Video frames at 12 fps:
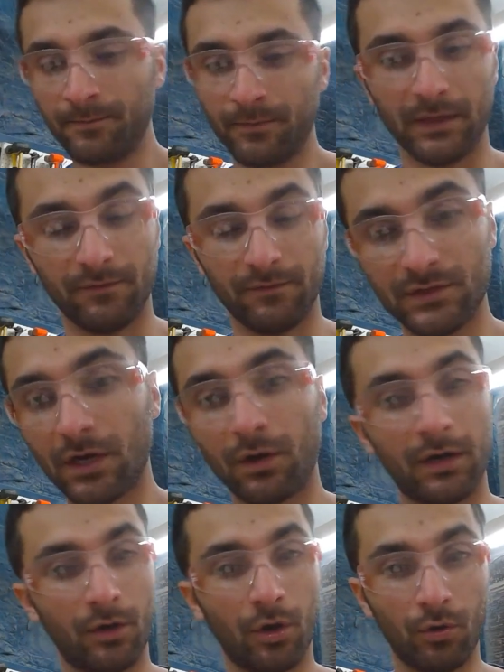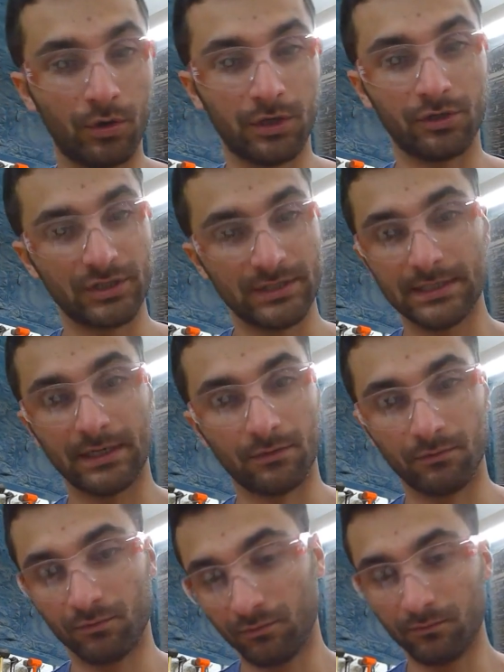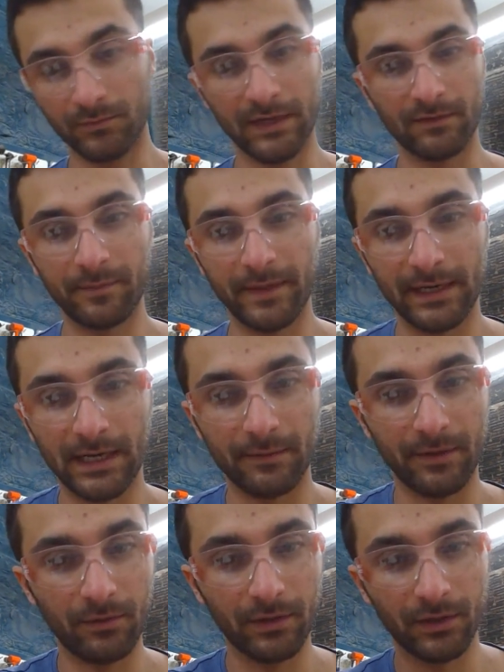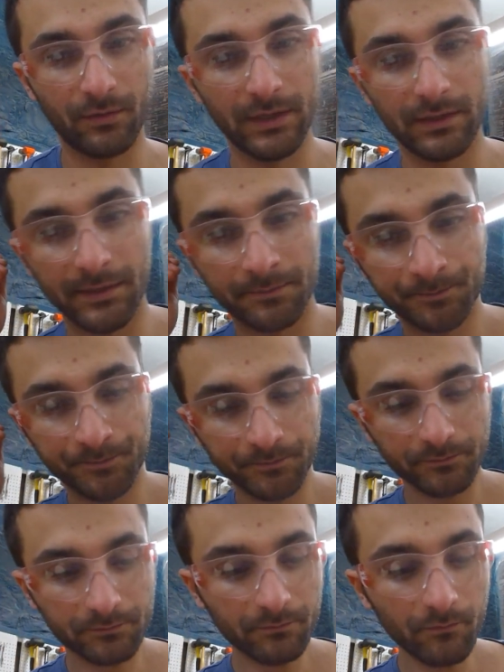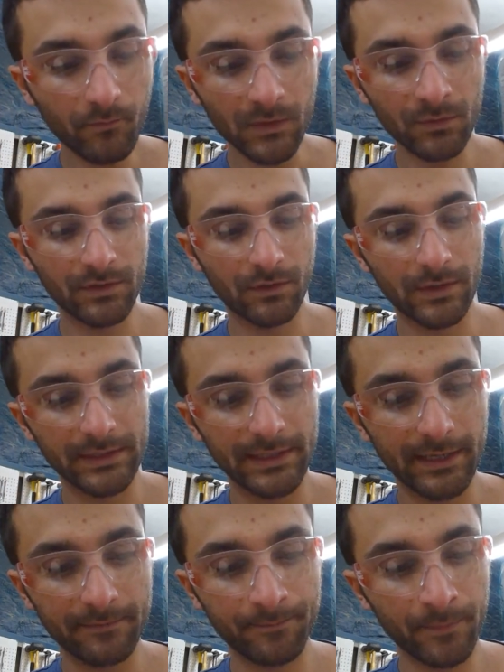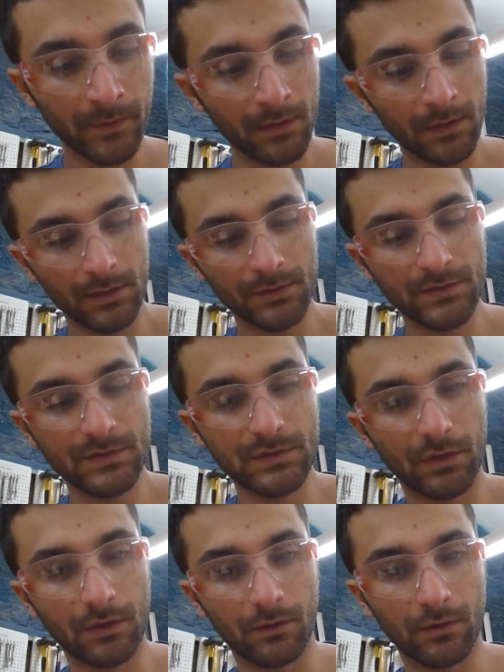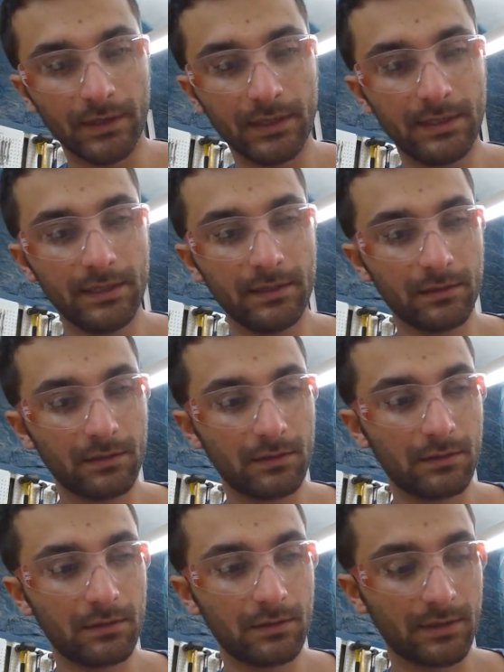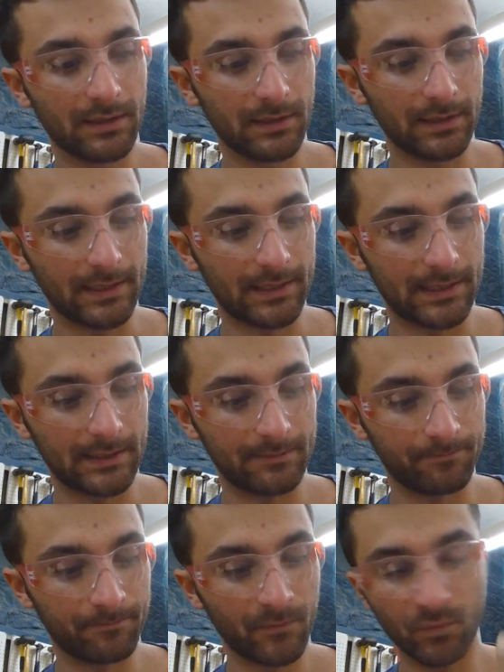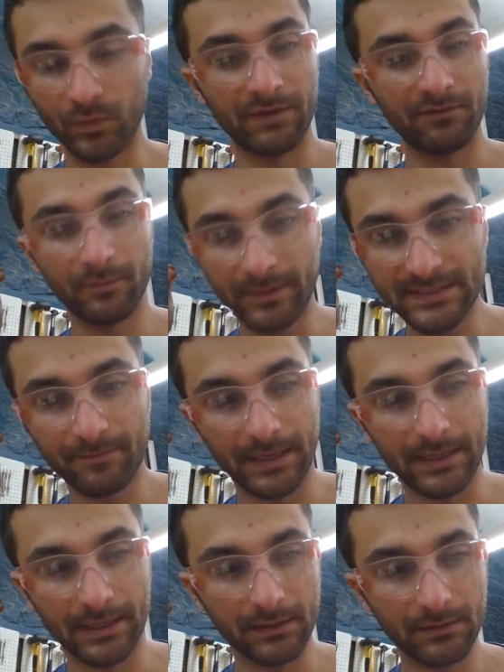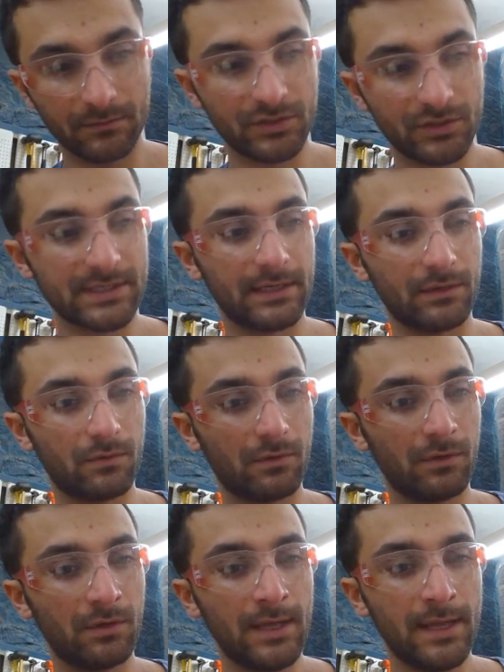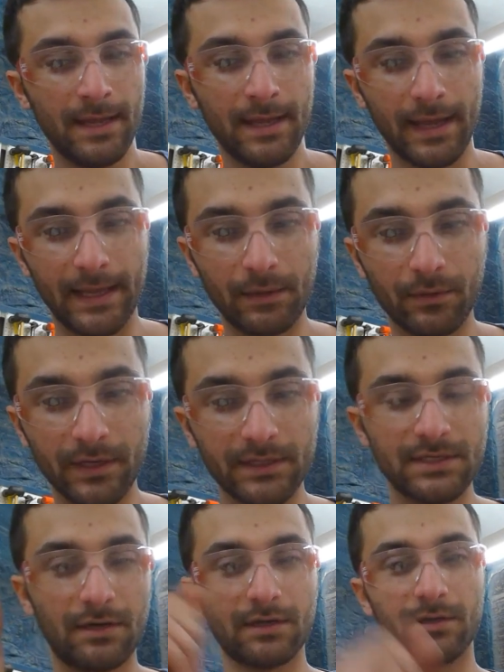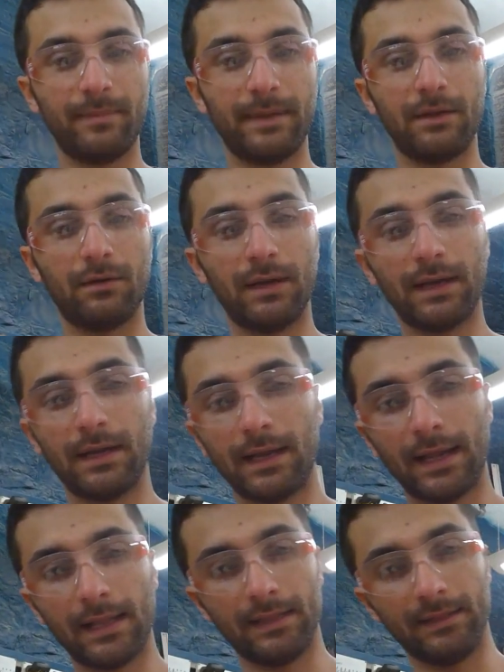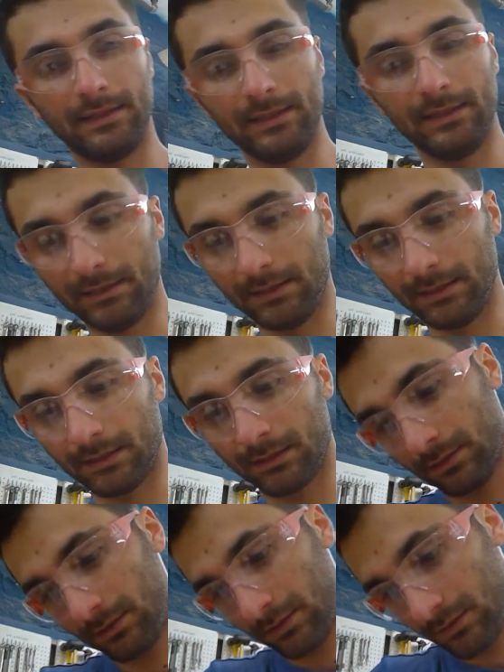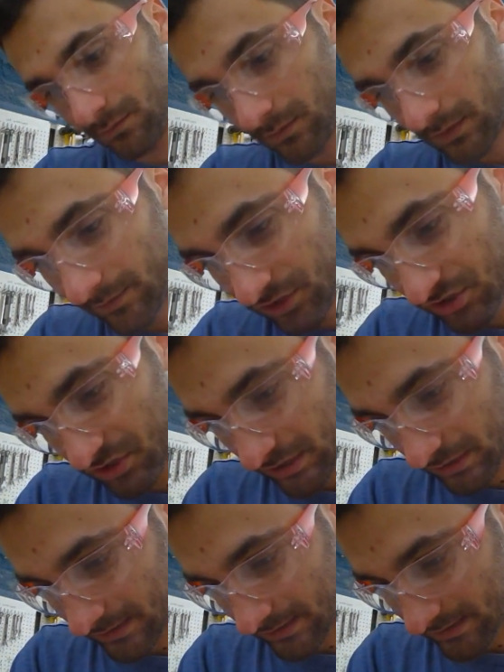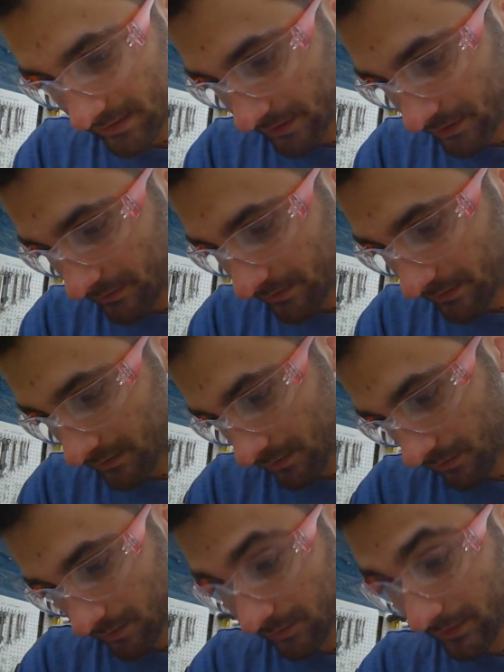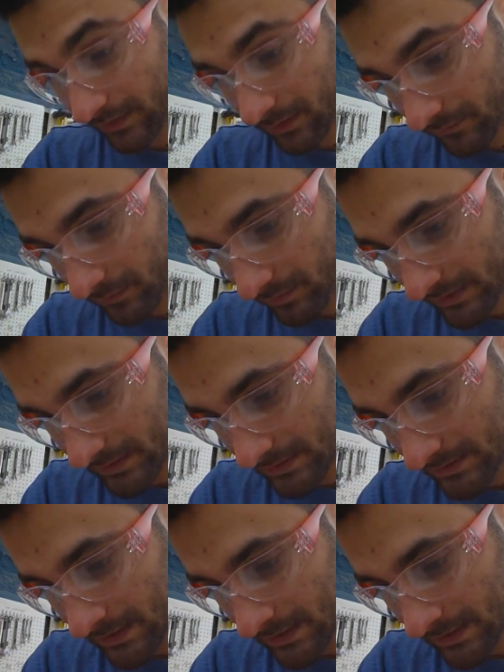if you start on oak, you're just going to give up that hobby really quickly. Don't want that. So here we have a piece of pine, which is kind of cool. And now we're going to talk about the, let me just check this to make sure I'm not going completely over the place.